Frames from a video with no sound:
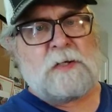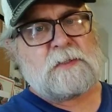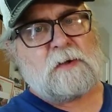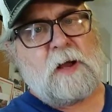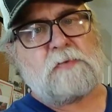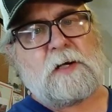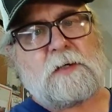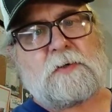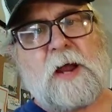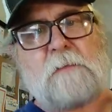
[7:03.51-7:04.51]
So I put a
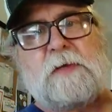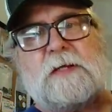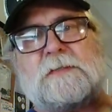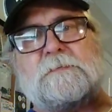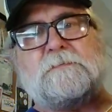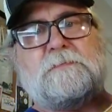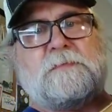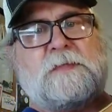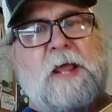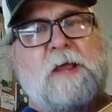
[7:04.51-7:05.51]
trapeze
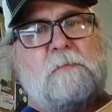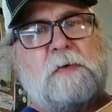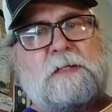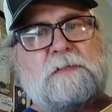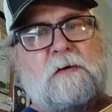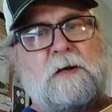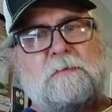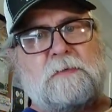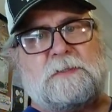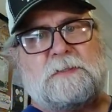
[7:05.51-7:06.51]
tailpiece on
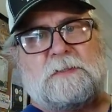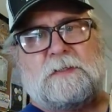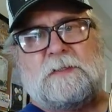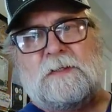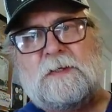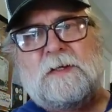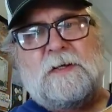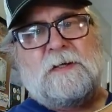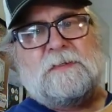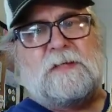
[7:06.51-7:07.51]
it, which
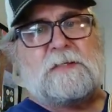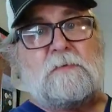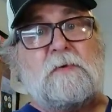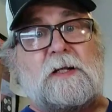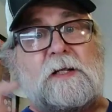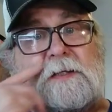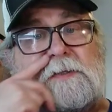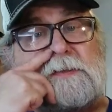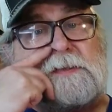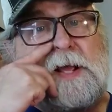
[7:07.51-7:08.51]
doesn't really
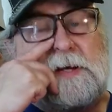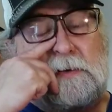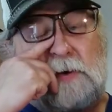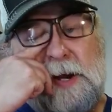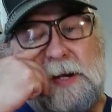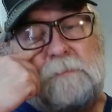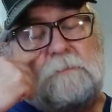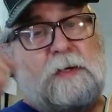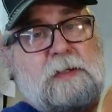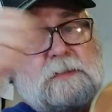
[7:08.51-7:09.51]
look that great,
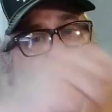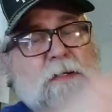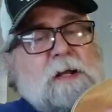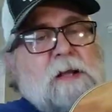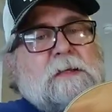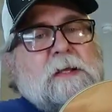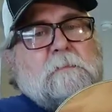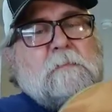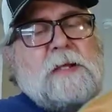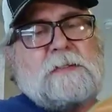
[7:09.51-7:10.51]
but I think
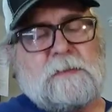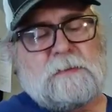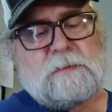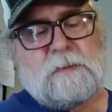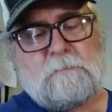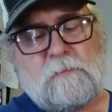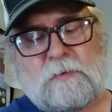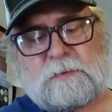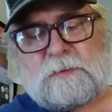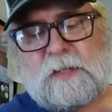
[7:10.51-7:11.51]
it makes it more
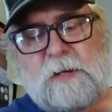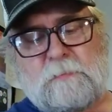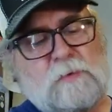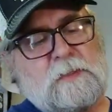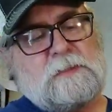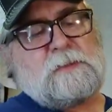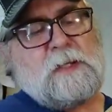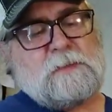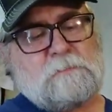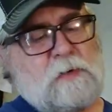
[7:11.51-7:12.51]
stable. This
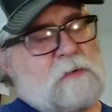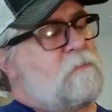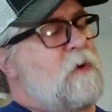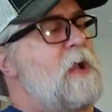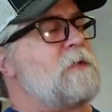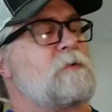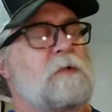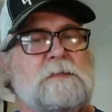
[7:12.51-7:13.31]
thing's pretty fragile.